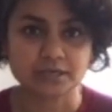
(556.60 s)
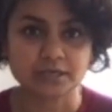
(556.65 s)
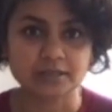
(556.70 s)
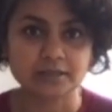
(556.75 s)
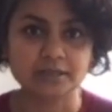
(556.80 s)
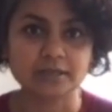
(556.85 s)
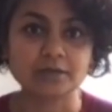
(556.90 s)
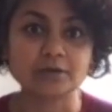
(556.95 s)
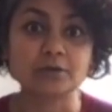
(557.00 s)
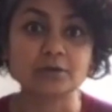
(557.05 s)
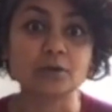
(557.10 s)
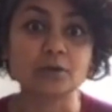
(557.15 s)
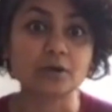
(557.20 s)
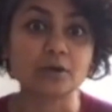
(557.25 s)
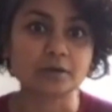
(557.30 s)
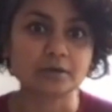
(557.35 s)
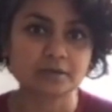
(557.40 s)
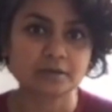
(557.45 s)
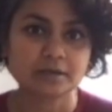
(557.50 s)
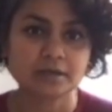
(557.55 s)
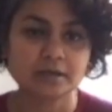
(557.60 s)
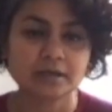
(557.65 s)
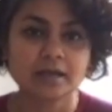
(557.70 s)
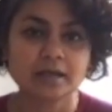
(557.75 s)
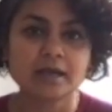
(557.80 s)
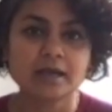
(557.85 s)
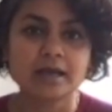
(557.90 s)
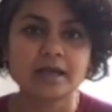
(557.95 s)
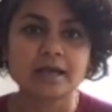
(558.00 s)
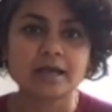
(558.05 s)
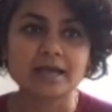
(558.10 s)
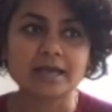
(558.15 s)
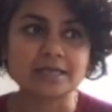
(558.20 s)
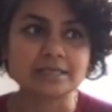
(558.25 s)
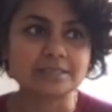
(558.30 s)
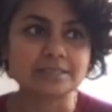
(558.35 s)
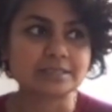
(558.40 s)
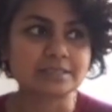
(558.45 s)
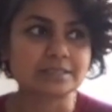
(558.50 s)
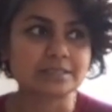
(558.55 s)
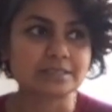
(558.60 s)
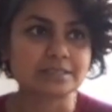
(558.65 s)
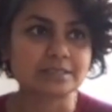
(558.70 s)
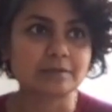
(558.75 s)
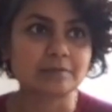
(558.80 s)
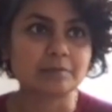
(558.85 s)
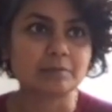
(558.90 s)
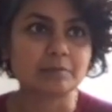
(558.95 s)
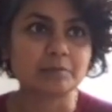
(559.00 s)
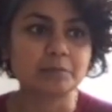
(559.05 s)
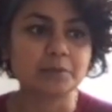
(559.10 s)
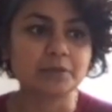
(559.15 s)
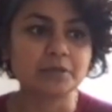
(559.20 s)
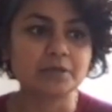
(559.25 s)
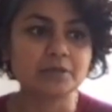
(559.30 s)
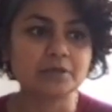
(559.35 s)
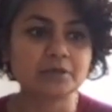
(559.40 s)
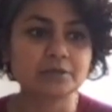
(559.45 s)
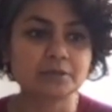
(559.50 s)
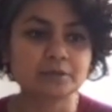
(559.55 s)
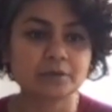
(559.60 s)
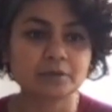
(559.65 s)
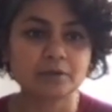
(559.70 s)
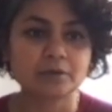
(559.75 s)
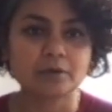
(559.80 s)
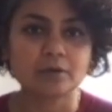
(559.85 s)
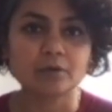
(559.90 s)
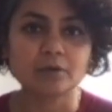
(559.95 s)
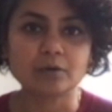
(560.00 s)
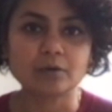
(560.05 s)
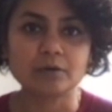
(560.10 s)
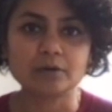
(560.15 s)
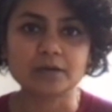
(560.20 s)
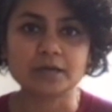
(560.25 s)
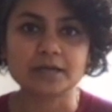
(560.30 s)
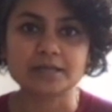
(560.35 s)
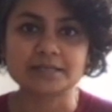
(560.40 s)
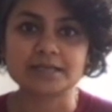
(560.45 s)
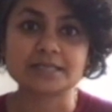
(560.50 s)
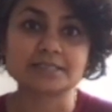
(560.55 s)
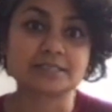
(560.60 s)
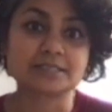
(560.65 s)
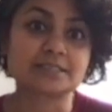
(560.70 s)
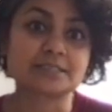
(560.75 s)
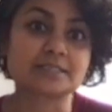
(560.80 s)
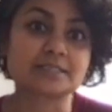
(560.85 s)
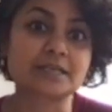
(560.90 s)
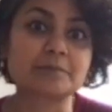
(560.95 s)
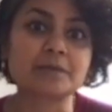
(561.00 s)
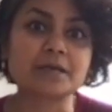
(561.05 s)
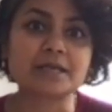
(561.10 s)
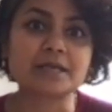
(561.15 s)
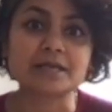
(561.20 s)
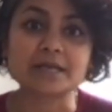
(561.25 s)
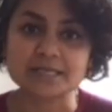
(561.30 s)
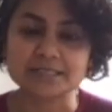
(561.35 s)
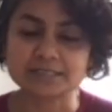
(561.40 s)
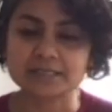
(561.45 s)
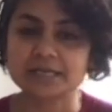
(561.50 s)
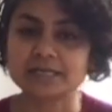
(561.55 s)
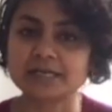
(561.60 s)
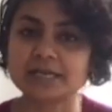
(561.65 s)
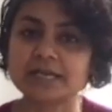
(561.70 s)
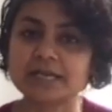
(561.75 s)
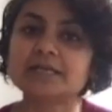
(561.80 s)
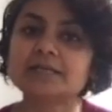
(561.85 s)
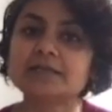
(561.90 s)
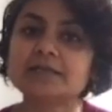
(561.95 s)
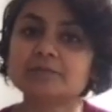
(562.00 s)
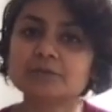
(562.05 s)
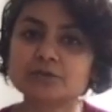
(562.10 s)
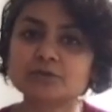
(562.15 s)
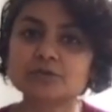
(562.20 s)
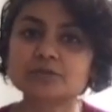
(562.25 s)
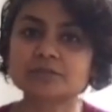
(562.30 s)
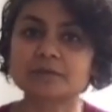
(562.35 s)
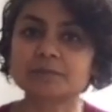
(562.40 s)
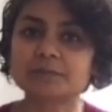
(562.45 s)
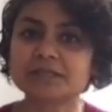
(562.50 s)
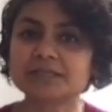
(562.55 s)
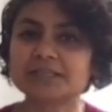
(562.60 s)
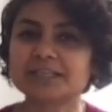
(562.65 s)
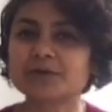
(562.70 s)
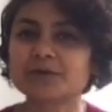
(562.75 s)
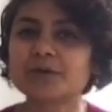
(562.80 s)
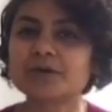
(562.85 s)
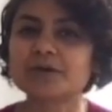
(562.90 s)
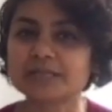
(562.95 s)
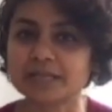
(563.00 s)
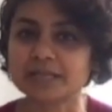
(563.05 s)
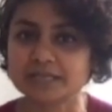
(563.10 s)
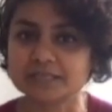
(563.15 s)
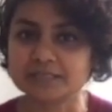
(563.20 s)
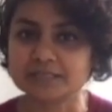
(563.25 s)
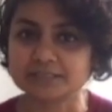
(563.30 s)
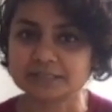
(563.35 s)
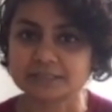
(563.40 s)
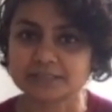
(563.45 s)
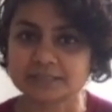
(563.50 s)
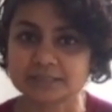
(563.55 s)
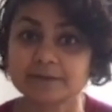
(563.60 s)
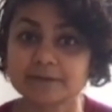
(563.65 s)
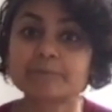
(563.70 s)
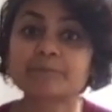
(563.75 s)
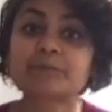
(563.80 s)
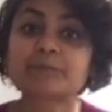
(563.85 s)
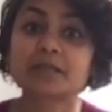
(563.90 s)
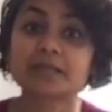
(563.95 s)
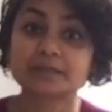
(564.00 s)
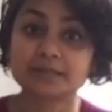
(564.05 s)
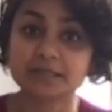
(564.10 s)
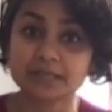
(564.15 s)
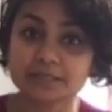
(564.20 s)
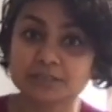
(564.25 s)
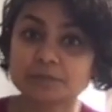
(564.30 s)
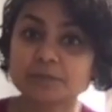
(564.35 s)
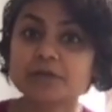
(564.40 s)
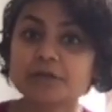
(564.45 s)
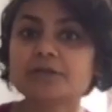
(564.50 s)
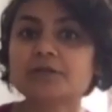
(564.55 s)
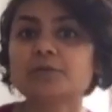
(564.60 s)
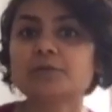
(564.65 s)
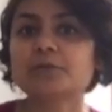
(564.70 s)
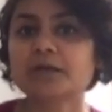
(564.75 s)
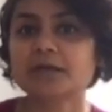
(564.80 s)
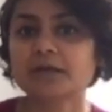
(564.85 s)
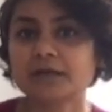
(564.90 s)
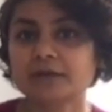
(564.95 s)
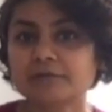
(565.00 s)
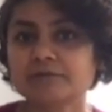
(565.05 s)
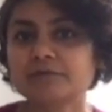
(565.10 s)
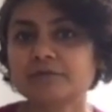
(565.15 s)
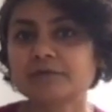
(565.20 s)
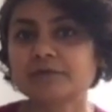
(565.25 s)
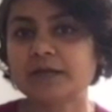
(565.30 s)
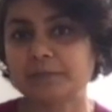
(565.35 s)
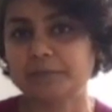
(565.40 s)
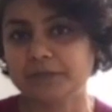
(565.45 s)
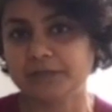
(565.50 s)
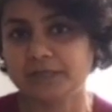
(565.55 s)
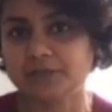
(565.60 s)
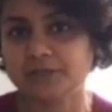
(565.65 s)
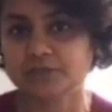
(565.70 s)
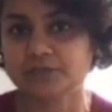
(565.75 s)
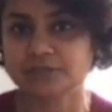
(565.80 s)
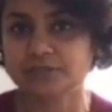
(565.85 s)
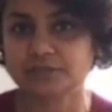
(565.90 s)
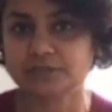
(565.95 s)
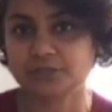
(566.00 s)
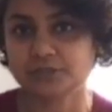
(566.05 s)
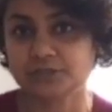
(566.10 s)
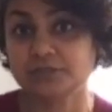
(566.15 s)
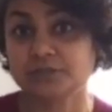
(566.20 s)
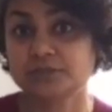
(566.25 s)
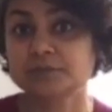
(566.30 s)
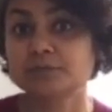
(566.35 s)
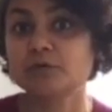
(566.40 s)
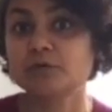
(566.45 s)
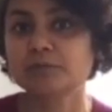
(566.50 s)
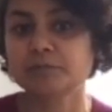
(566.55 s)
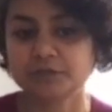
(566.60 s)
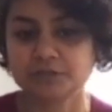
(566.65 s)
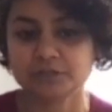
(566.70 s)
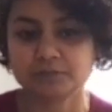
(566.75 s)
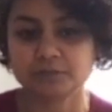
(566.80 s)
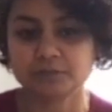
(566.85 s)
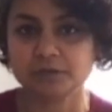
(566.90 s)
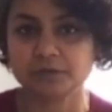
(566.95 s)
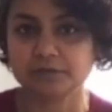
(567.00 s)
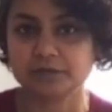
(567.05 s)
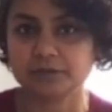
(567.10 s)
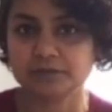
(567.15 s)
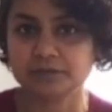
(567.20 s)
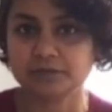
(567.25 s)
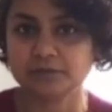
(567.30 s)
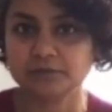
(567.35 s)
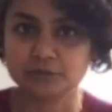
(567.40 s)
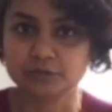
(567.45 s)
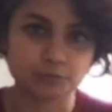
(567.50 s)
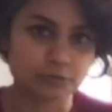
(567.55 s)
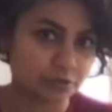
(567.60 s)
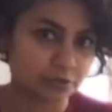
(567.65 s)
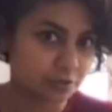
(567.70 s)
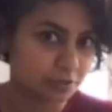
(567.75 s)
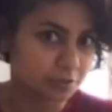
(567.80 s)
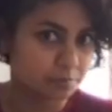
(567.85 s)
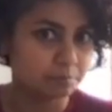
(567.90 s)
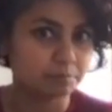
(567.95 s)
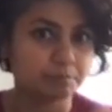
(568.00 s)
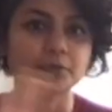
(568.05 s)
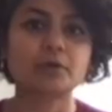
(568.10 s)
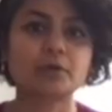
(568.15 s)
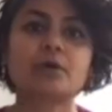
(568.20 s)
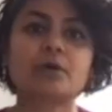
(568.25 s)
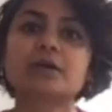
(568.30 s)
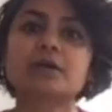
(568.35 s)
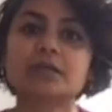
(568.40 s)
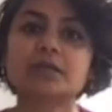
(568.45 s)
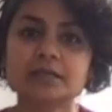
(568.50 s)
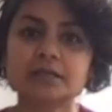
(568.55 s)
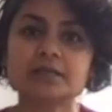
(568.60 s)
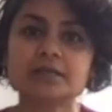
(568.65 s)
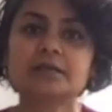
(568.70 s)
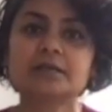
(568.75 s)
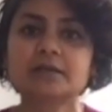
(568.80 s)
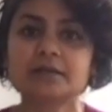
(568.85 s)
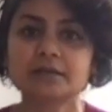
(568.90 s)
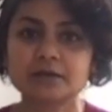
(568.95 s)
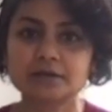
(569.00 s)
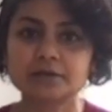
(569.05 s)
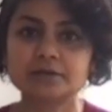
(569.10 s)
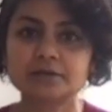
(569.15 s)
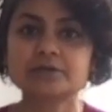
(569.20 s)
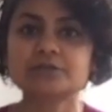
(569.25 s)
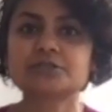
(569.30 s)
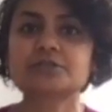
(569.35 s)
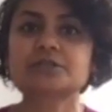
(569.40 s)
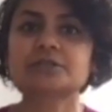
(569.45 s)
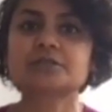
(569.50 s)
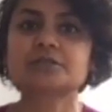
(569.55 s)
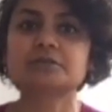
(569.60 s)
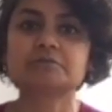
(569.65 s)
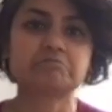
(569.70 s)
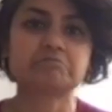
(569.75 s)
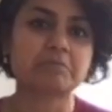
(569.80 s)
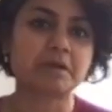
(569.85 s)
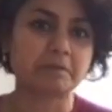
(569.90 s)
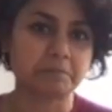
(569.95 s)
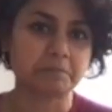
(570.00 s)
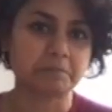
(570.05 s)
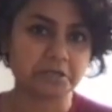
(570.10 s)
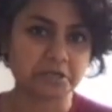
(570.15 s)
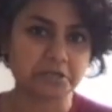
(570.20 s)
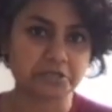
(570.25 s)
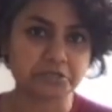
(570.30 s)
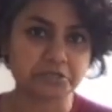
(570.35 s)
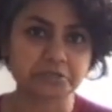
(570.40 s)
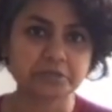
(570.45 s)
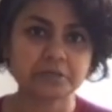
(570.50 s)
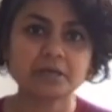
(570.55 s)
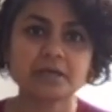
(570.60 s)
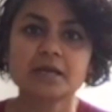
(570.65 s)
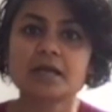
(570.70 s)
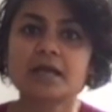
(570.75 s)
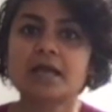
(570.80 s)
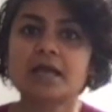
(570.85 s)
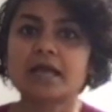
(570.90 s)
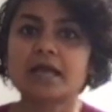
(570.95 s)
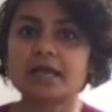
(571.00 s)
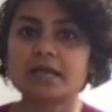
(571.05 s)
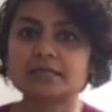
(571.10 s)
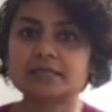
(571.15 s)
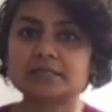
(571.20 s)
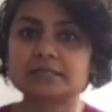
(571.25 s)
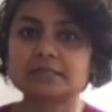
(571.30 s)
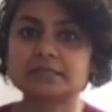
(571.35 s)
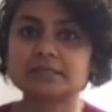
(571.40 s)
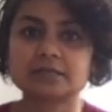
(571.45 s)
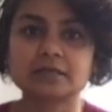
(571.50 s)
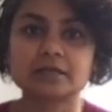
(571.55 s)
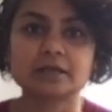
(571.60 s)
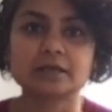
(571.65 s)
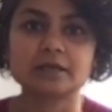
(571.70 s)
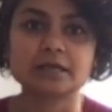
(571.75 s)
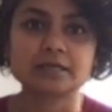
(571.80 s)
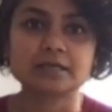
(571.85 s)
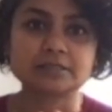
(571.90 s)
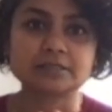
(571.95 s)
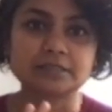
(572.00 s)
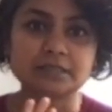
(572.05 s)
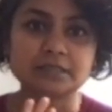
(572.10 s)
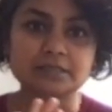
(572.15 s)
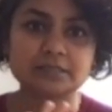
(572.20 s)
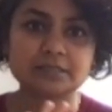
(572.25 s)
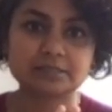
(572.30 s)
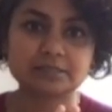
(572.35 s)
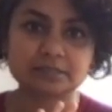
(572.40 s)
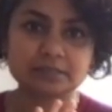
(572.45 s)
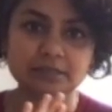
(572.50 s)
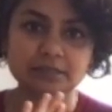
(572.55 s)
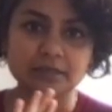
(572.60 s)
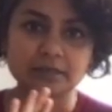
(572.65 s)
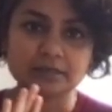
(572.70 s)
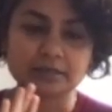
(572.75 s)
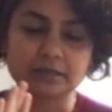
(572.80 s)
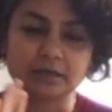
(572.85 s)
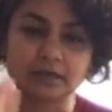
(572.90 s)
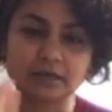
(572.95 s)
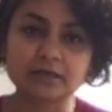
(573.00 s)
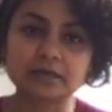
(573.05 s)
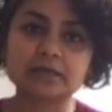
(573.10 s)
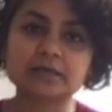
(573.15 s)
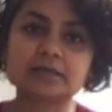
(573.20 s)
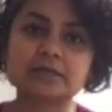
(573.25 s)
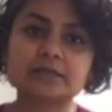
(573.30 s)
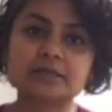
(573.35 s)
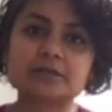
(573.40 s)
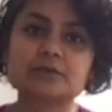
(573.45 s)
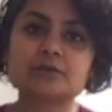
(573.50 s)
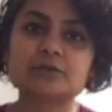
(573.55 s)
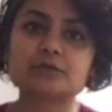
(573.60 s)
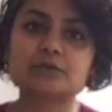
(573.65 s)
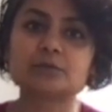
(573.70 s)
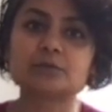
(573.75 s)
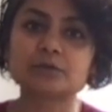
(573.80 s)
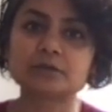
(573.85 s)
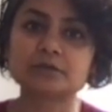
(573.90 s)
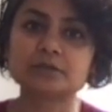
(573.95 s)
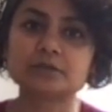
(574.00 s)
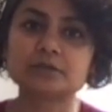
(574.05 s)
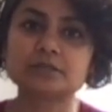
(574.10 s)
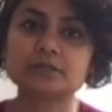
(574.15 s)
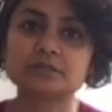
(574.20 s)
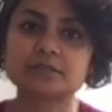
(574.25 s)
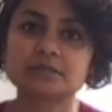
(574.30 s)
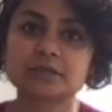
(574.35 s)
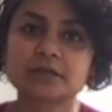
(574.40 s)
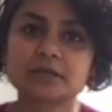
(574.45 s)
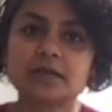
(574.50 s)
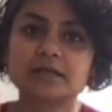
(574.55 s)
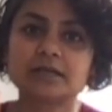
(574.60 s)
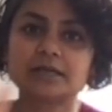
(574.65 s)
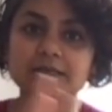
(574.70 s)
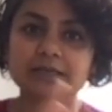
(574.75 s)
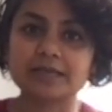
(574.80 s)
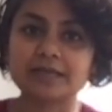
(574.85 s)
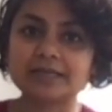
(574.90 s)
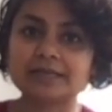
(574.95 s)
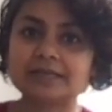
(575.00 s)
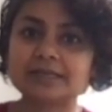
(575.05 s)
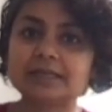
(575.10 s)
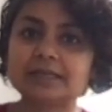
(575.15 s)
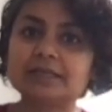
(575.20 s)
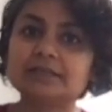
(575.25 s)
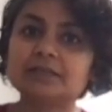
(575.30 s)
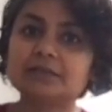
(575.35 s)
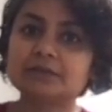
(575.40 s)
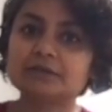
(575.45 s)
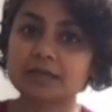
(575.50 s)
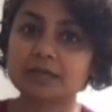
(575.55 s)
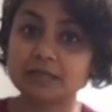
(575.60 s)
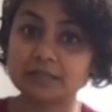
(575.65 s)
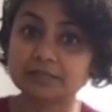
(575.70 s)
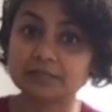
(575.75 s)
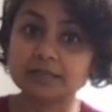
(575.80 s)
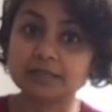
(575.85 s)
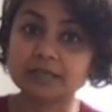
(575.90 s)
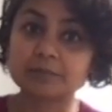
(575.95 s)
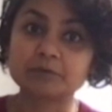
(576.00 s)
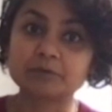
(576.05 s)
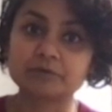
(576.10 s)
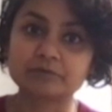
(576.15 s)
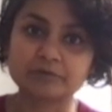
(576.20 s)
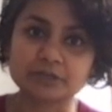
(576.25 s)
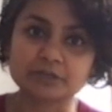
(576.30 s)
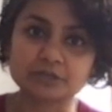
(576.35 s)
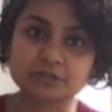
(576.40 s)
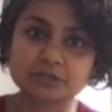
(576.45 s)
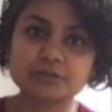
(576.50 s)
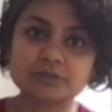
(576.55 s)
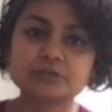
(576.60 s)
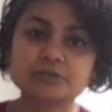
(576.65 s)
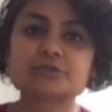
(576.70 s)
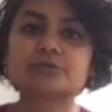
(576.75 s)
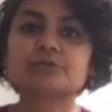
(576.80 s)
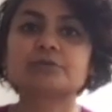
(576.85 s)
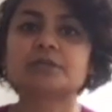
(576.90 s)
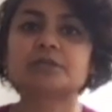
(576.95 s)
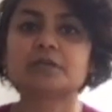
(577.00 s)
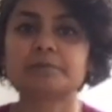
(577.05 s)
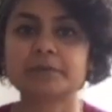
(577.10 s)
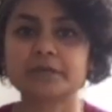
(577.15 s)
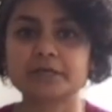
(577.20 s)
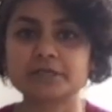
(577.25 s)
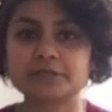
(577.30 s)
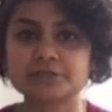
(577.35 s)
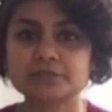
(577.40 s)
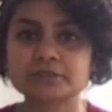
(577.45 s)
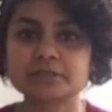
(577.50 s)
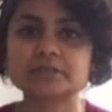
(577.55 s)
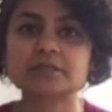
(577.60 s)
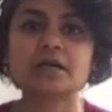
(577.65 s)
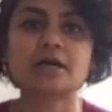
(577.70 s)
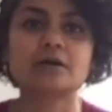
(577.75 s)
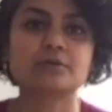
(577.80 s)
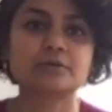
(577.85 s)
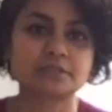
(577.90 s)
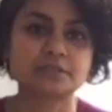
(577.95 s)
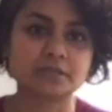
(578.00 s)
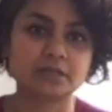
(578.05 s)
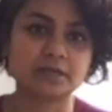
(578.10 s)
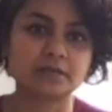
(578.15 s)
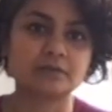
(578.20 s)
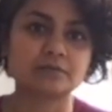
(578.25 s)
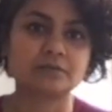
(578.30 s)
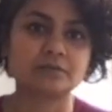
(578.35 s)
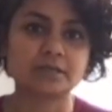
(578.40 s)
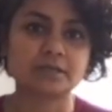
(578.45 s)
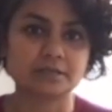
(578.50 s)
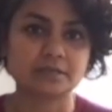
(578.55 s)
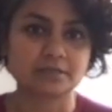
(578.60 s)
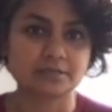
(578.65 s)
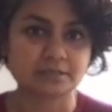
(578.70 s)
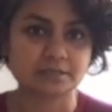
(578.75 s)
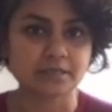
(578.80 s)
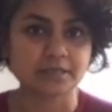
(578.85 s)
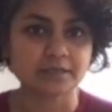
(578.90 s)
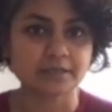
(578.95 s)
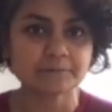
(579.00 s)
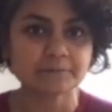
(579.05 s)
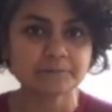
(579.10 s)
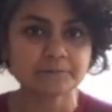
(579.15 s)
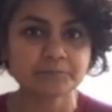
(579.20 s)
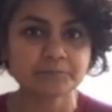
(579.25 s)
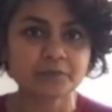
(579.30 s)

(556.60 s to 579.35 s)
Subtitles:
and not as built or as an addendum to something that already exists. That's where you have applications such as remote patient monitoring solution, which is purely a digital application, is targeted towards connecting the healthcare professionals to their patients outside of the health setting.